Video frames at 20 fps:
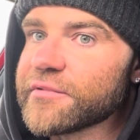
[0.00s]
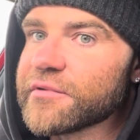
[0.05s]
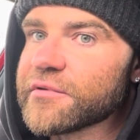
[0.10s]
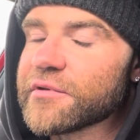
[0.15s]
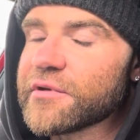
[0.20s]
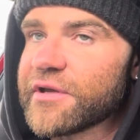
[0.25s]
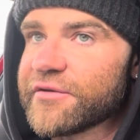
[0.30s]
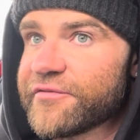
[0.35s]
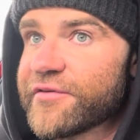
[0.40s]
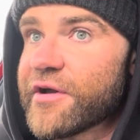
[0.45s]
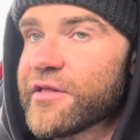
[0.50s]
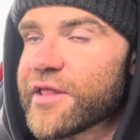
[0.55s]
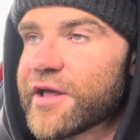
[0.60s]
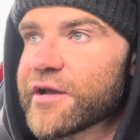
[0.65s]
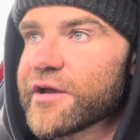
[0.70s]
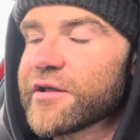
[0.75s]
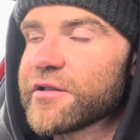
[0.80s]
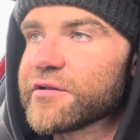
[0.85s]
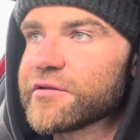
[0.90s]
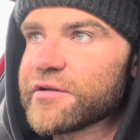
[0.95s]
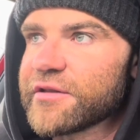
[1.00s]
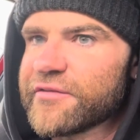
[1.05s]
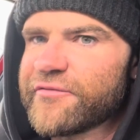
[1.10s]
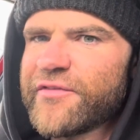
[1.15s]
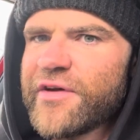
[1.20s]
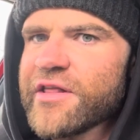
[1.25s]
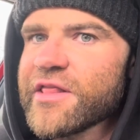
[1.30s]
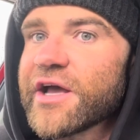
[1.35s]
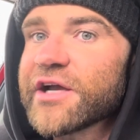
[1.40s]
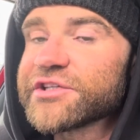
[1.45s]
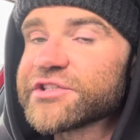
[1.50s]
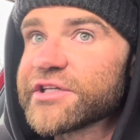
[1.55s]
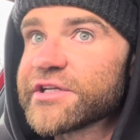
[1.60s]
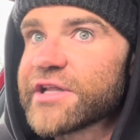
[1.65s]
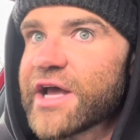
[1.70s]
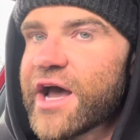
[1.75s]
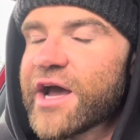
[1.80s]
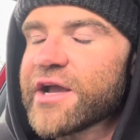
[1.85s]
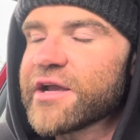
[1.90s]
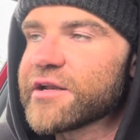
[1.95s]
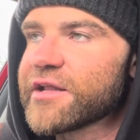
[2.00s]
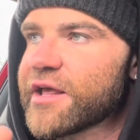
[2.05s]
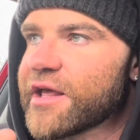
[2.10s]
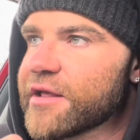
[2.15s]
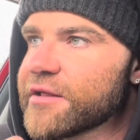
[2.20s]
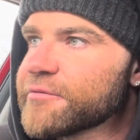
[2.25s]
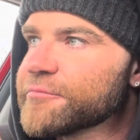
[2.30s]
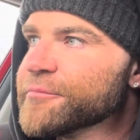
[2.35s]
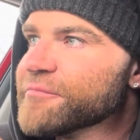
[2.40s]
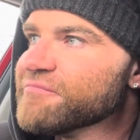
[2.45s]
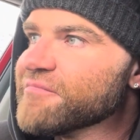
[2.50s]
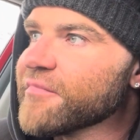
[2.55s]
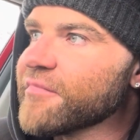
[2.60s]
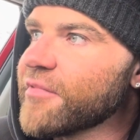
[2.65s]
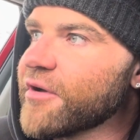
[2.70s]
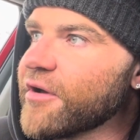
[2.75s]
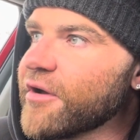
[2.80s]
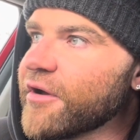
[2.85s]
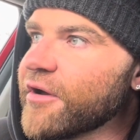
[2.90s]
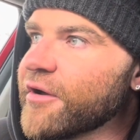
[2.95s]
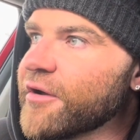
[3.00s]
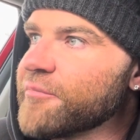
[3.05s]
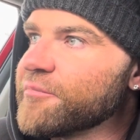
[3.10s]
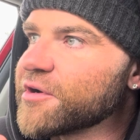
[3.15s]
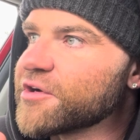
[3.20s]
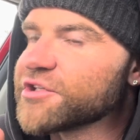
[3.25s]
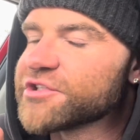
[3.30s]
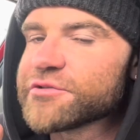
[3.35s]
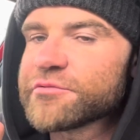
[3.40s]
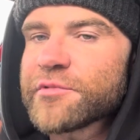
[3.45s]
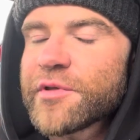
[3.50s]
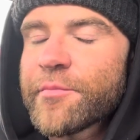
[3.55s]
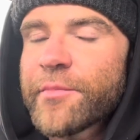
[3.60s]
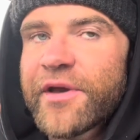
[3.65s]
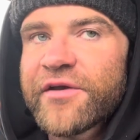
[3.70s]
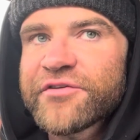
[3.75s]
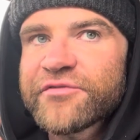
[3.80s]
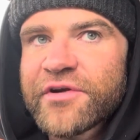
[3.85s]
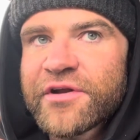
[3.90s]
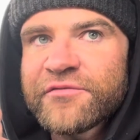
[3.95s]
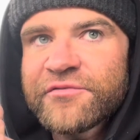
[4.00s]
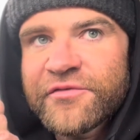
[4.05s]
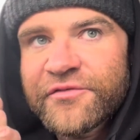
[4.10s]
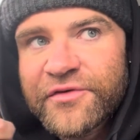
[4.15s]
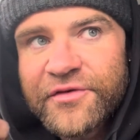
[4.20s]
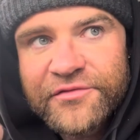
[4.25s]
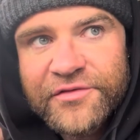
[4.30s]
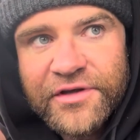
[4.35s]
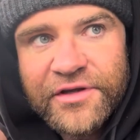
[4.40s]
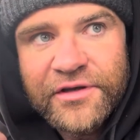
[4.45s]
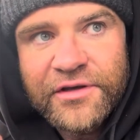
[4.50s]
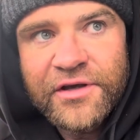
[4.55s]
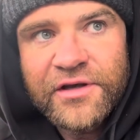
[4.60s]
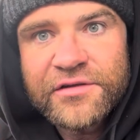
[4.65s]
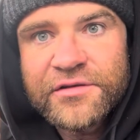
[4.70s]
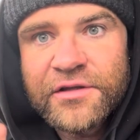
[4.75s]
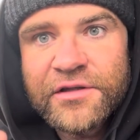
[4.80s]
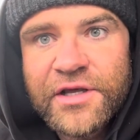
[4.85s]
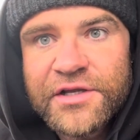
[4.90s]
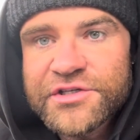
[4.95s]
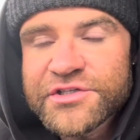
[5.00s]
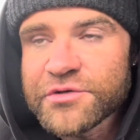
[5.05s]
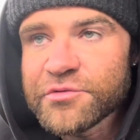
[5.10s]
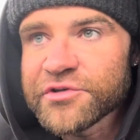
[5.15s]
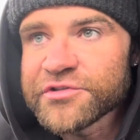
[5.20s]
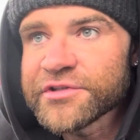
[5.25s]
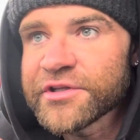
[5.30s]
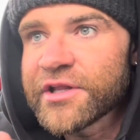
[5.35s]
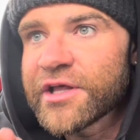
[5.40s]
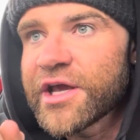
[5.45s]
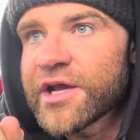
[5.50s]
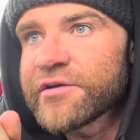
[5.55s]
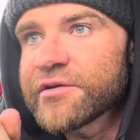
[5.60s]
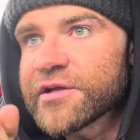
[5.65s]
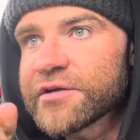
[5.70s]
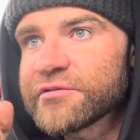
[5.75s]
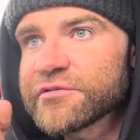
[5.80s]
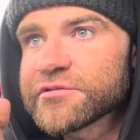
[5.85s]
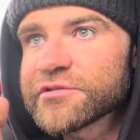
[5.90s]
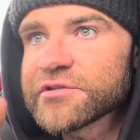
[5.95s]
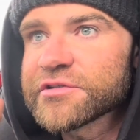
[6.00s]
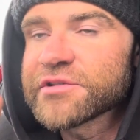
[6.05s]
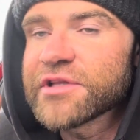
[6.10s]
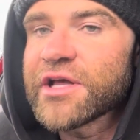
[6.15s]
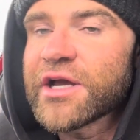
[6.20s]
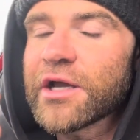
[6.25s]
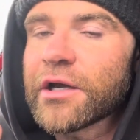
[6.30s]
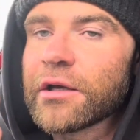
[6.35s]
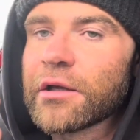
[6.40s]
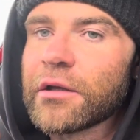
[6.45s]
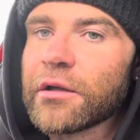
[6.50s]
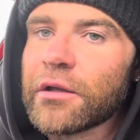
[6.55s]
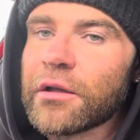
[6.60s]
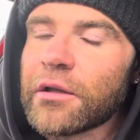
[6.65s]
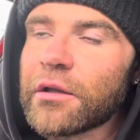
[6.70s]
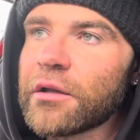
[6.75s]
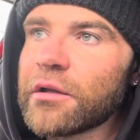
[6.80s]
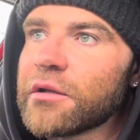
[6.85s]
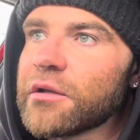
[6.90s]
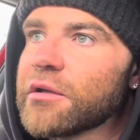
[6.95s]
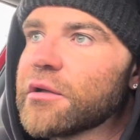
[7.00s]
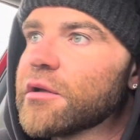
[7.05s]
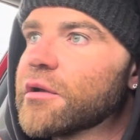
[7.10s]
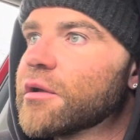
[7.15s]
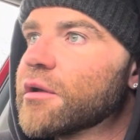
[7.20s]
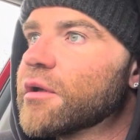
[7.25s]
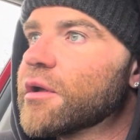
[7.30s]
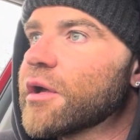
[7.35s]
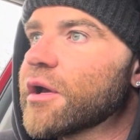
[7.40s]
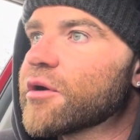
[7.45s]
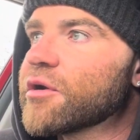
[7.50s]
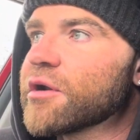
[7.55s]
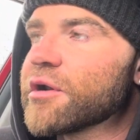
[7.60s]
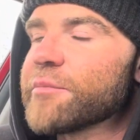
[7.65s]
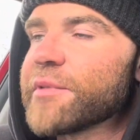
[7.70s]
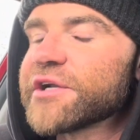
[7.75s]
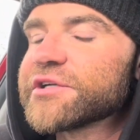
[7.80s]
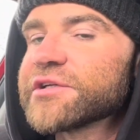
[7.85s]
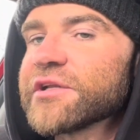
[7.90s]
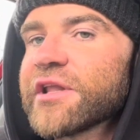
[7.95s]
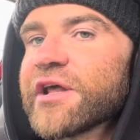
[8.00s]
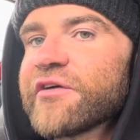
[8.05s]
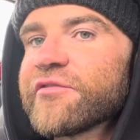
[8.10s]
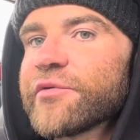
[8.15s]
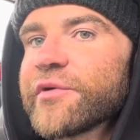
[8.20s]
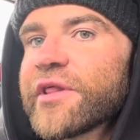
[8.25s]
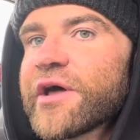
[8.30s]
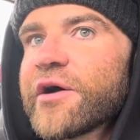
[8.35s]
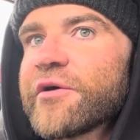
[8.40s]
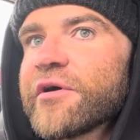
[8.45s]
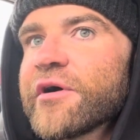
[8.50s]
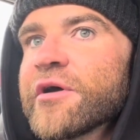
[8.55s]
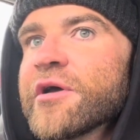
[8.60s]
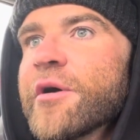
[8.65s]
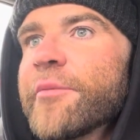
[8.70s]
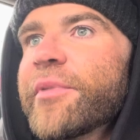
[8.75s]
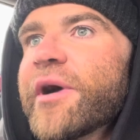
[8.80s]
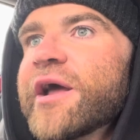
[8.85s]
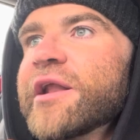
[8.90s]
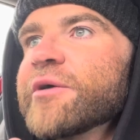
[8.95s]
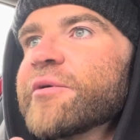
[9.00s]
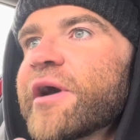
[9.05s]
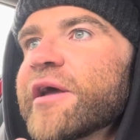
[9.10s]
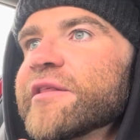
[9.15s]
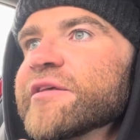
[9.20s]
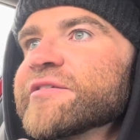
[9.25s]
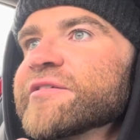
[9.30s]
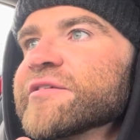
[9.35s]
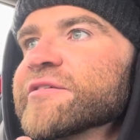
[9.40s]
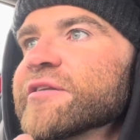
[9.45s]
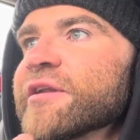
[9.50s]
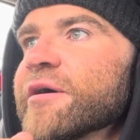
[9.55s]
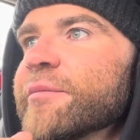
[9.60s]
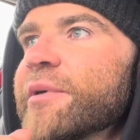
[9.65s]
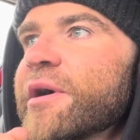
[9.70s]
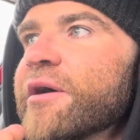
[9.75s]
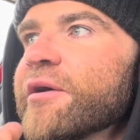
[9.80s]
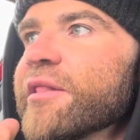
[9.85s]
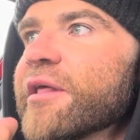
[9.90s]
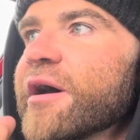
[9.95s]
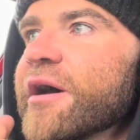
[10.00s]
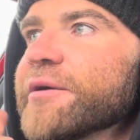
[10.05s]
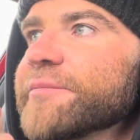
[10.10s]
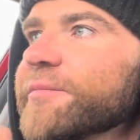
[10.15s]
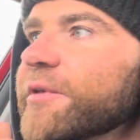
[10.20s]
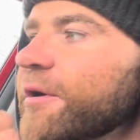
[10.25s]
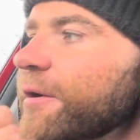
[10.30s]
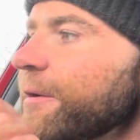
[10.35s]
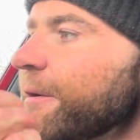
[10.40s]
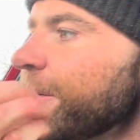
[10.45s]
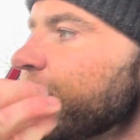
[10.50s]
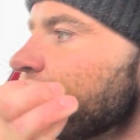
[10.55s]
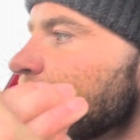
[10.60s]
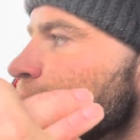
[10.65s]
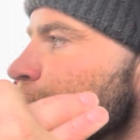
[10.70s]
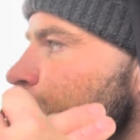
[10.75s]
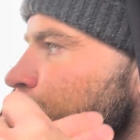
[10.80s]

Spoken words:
It felt like she died, because she was my best friend for 15 years, and then she wasn't there, and it was just like, ugh, couldn't imagine life without her. But anyway, this isn't about that.